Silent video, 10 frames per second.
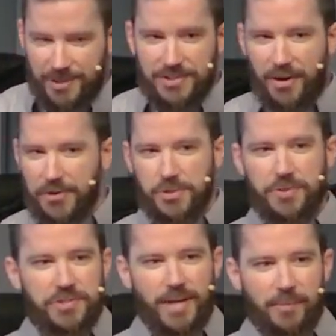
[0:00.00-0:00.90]
It's also a
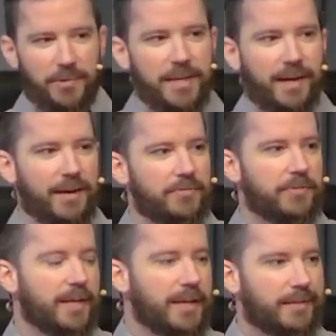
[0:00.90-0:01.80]
summary of
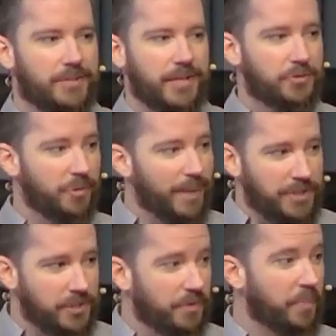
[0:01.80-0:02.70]
the central
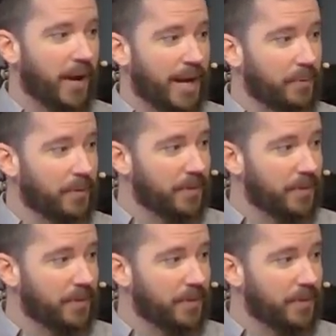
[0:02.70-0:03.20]
message of the Bible,